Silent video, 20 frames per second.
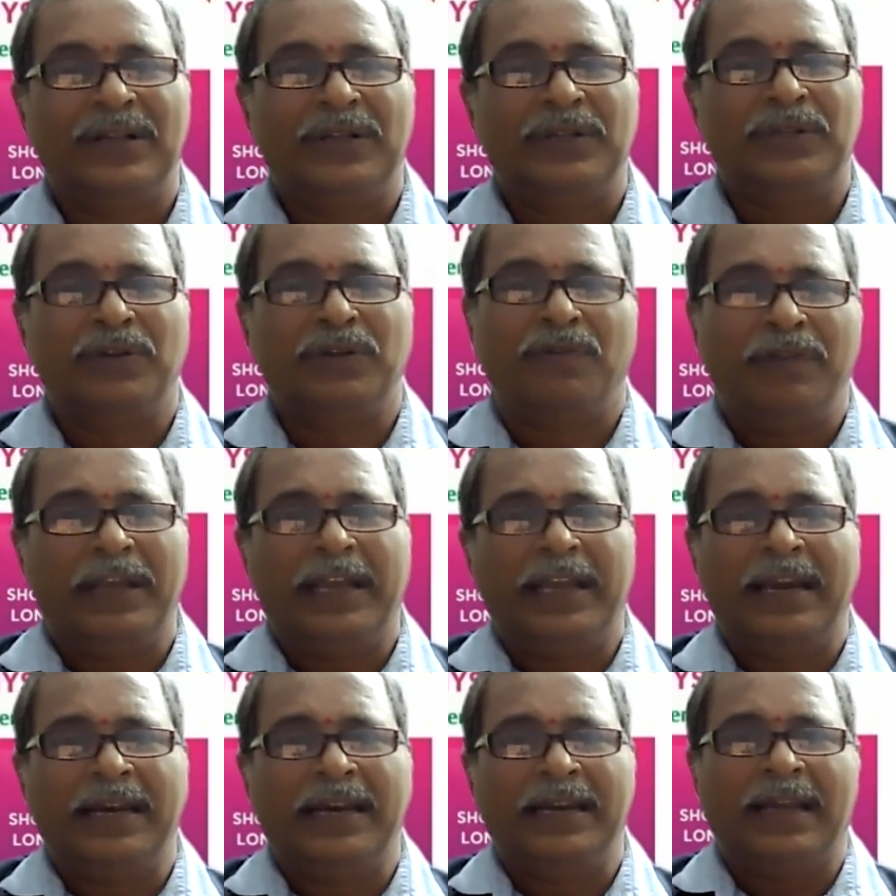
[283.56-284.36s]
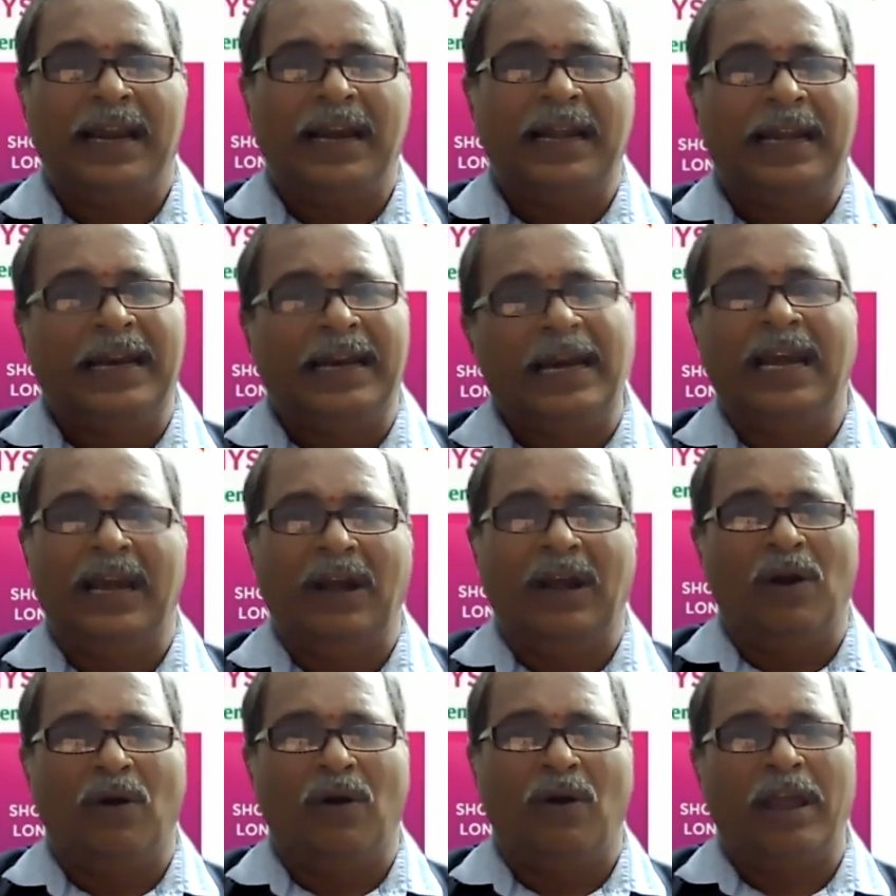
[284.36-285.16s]
So we can
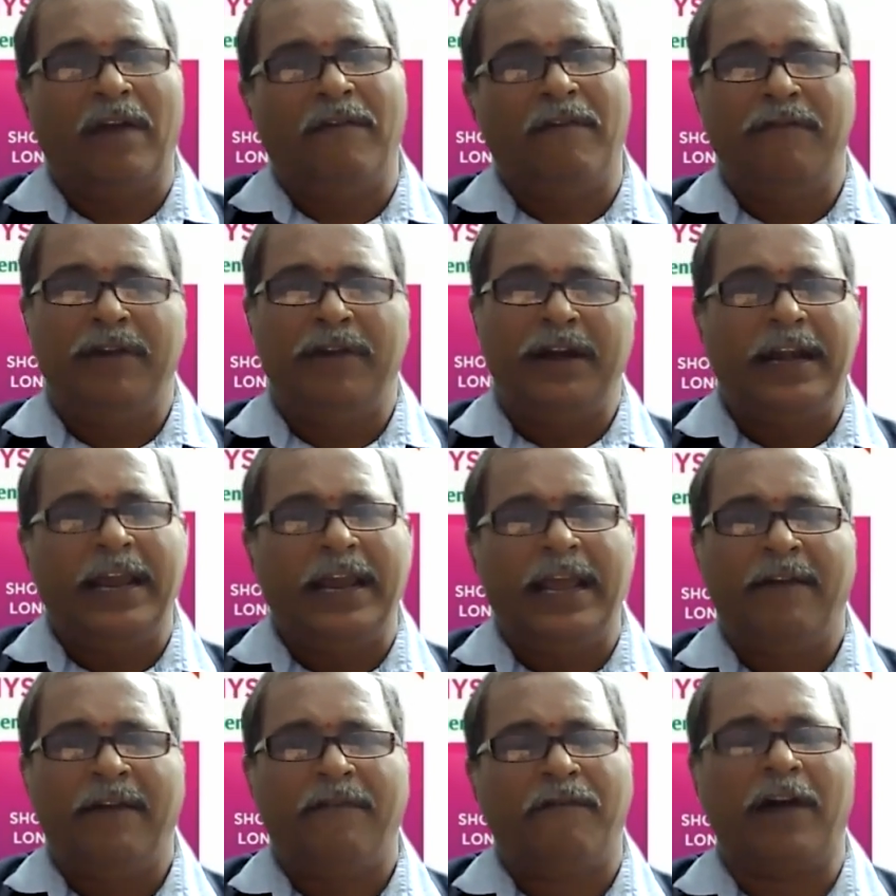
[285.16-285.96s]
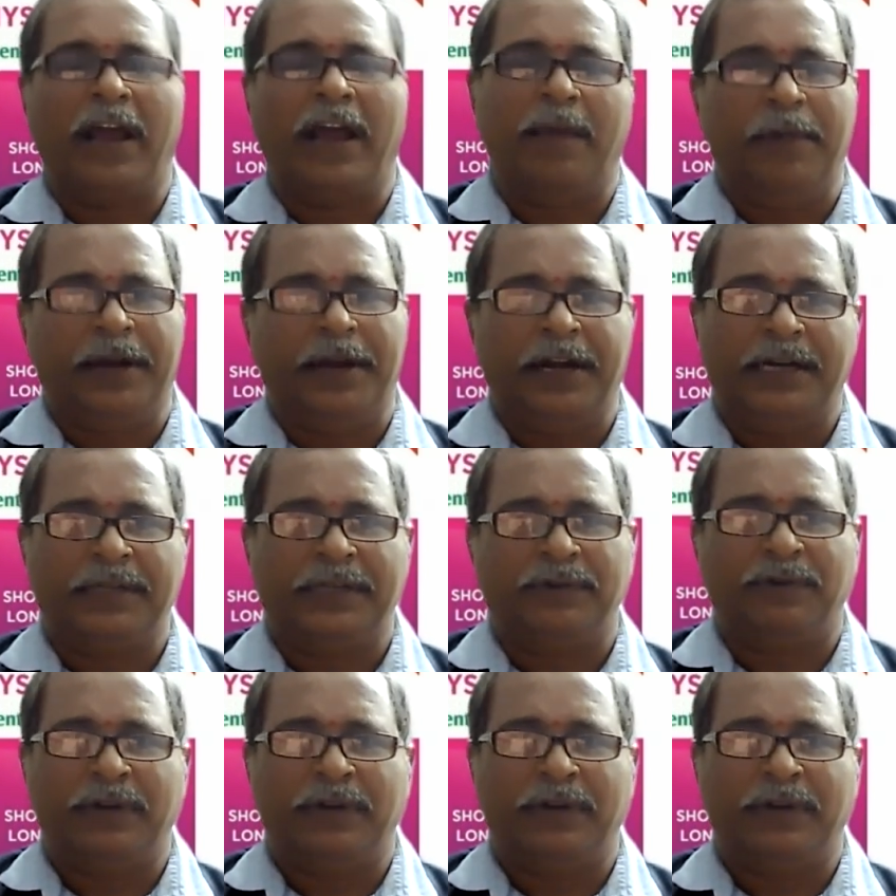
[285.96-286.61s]
drill every day 5 minutes.